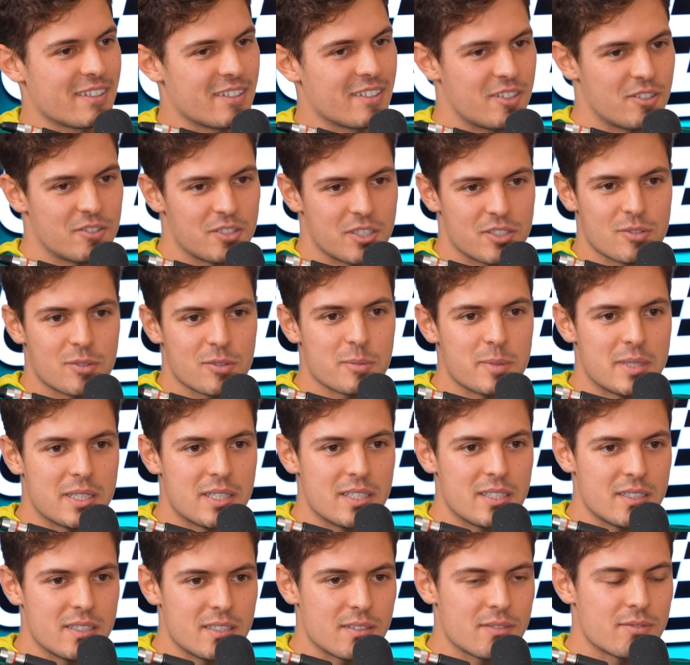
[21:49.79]
You know, just to
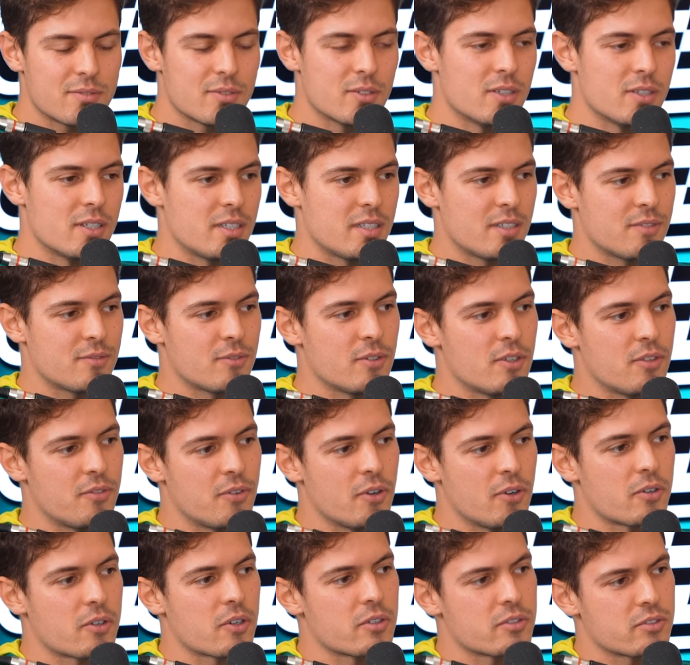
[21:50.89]
be fully fully
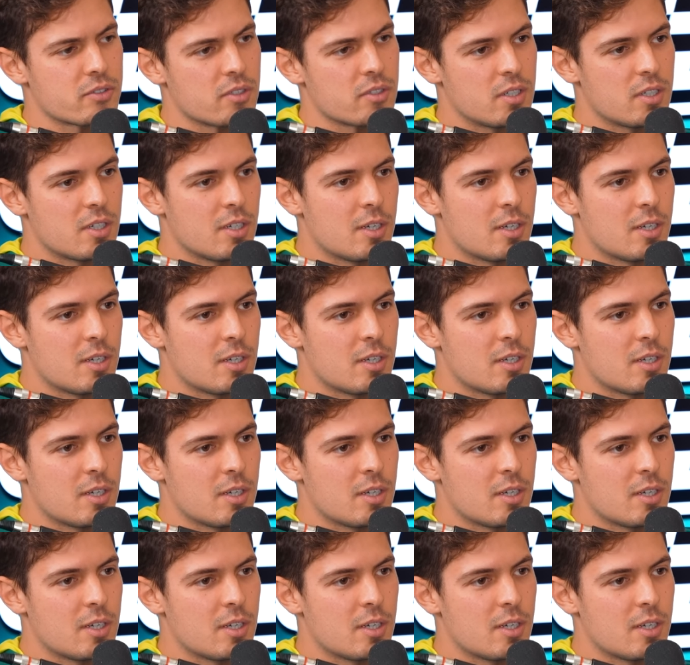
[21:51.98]
focused